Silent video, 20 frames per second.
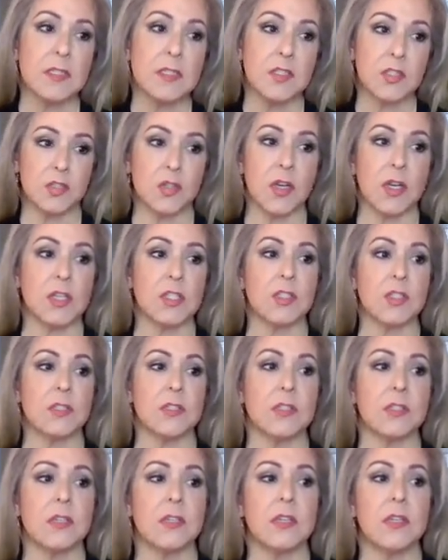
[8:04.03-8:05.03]
the
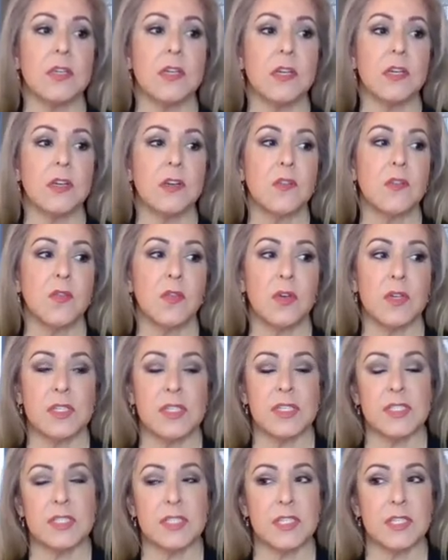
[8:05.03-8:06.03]
structure for a
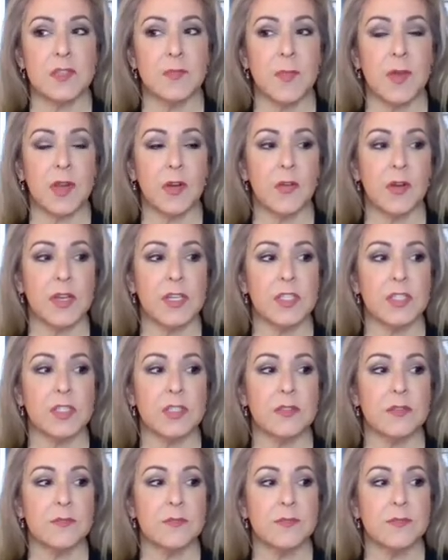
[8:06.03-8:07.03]
DCS
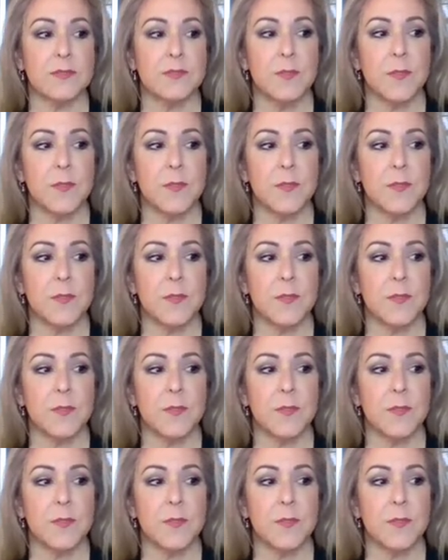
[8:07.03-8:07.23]
migration.